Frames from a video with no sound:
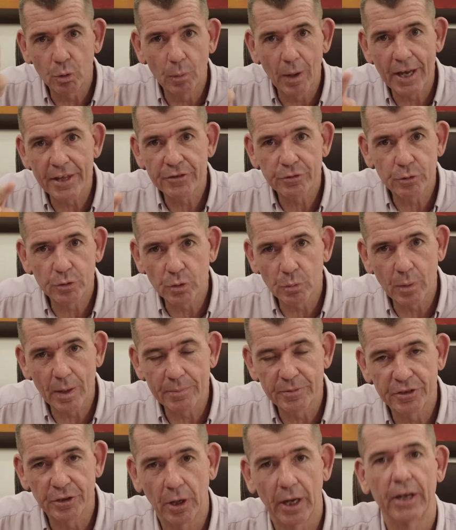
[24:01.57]
way through the
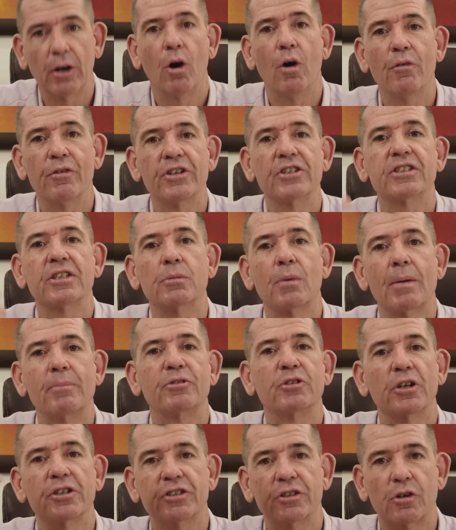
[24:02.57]
website. Obviously,
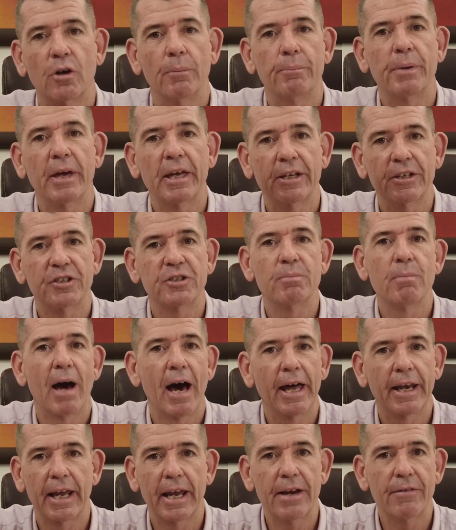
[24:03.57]
websites have got better,
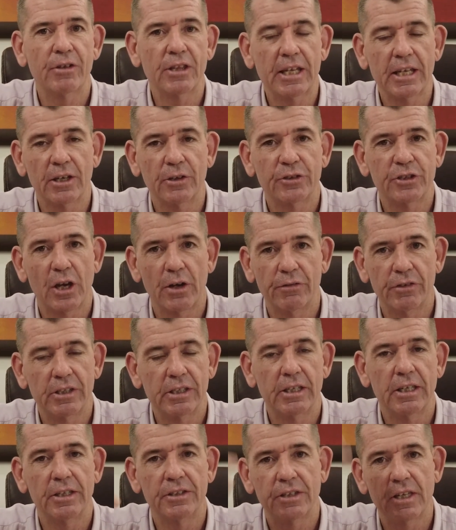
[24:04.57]
smarter, everything else over the
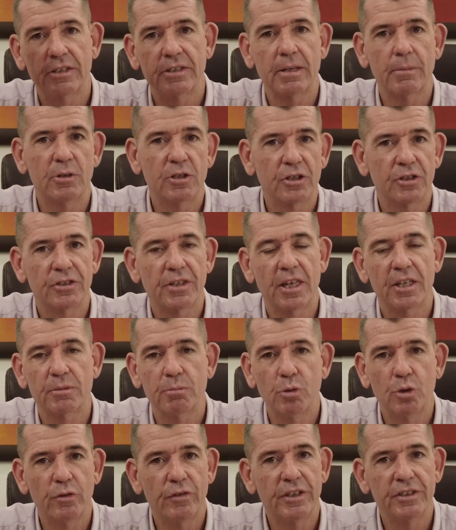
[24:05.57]
years. There's images, there's
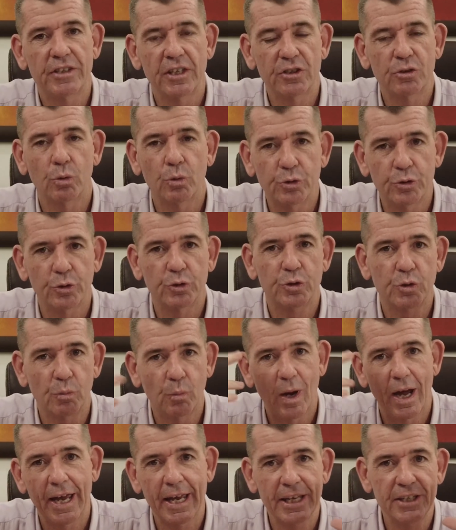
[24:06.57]
movies, there's all sorts of
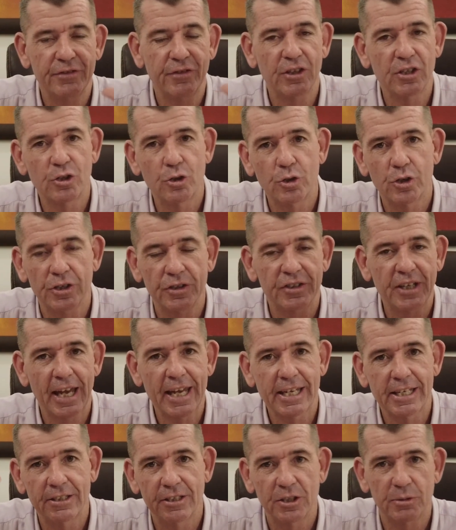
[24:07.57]
ways that you can
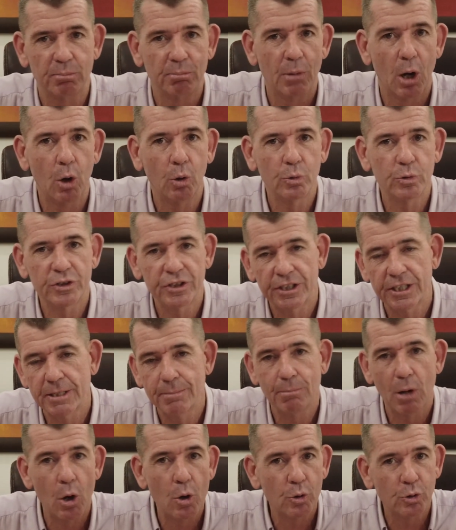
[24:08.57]
take in this
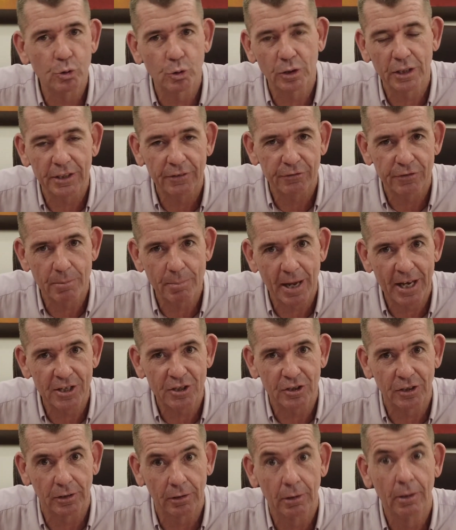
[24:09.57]
multimodal
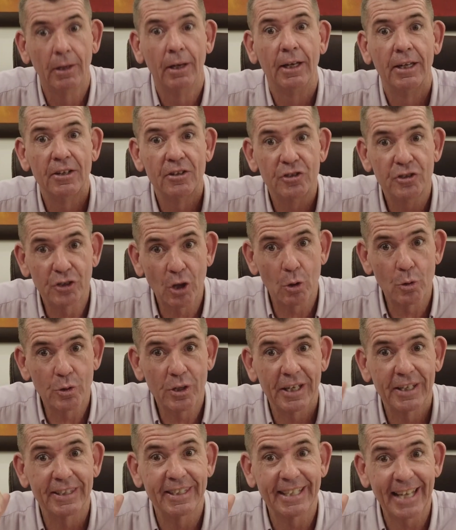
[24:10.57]
information. So
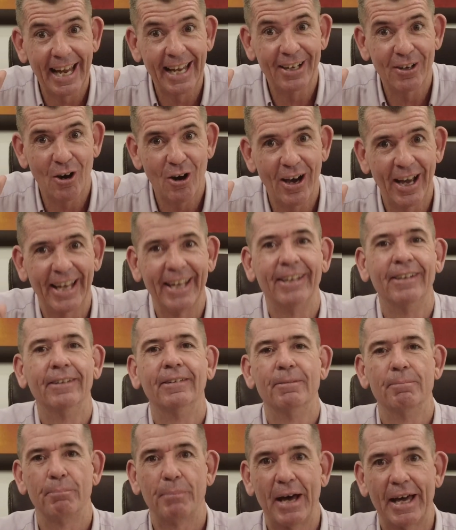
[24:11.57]
can the AI.
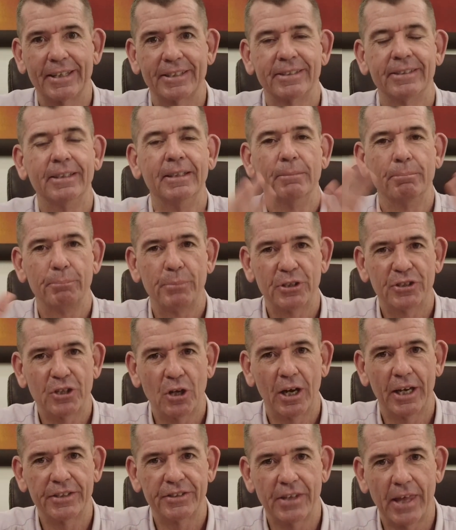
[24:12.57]
But
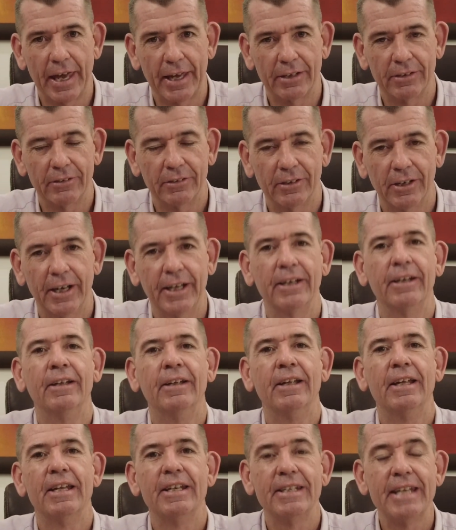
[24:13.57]
besides that, all right,
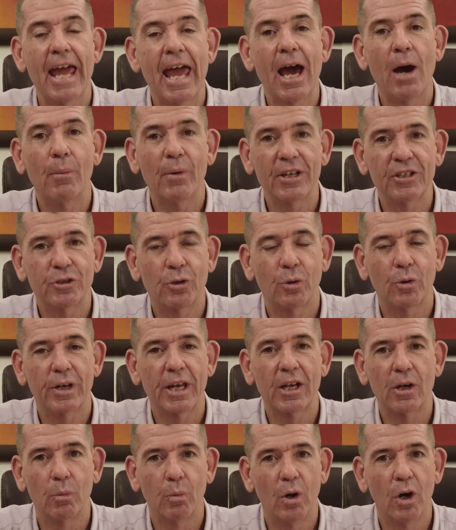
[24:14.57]
now we're
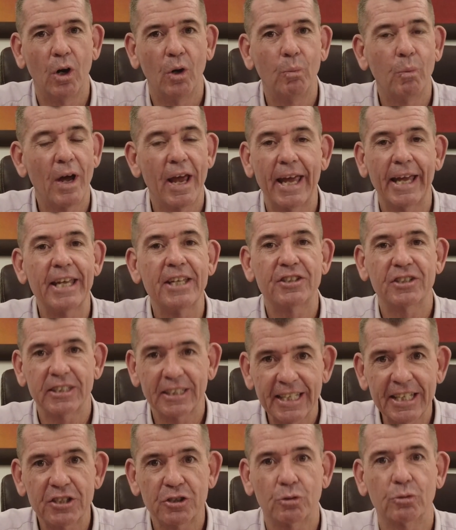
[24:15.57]
talking a world where it's
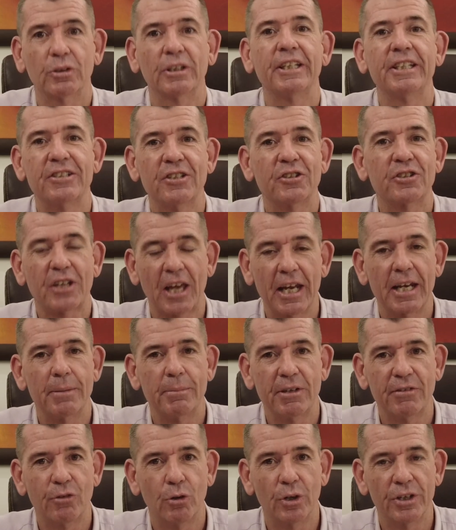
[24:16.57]
literally just going to
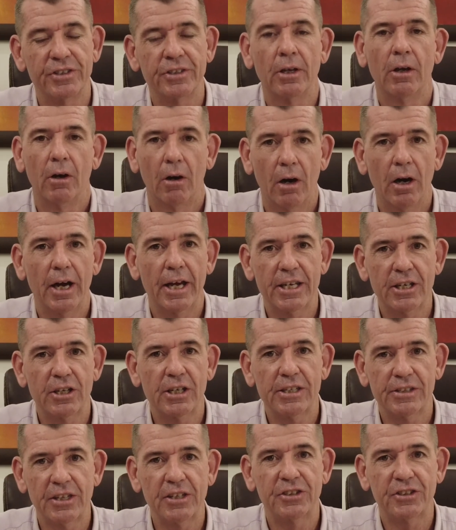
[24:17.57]
be voice. I
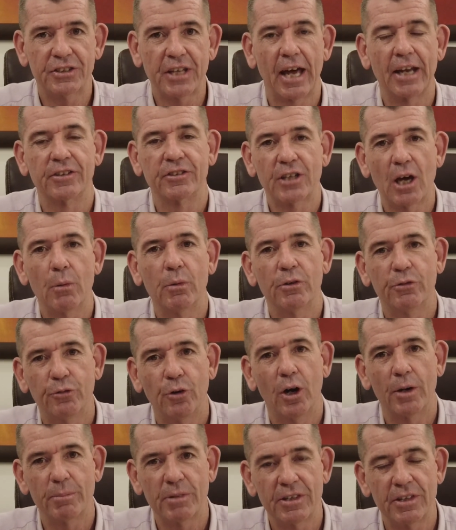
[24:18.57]
need this done. Go and
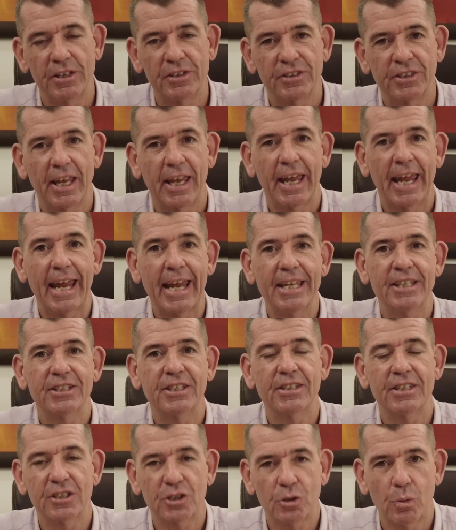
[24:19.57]
find me this.
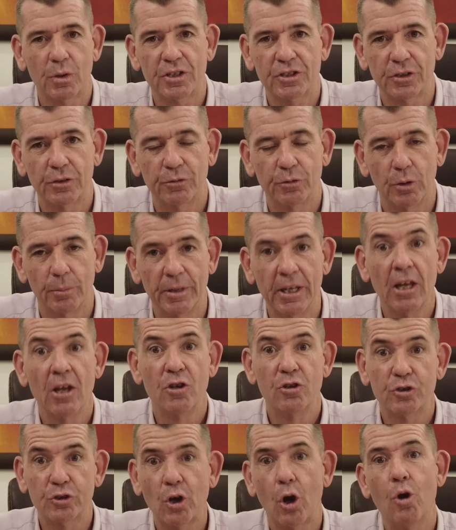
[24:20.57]
Answer this question for me.
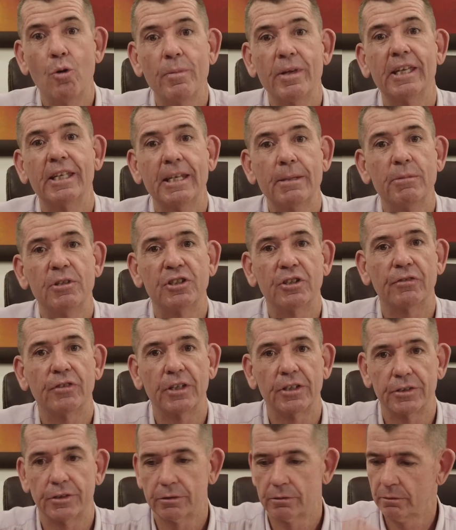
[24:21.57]
Show me an image of
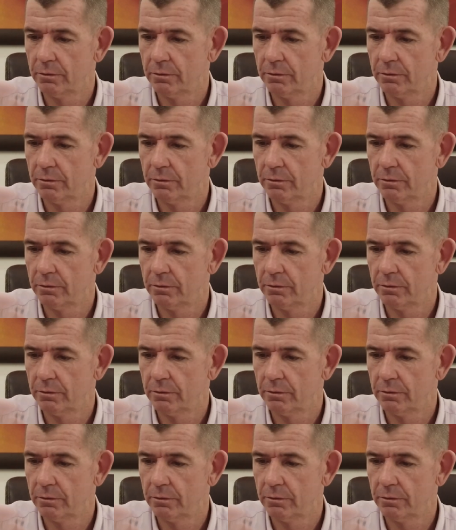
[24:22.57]
this.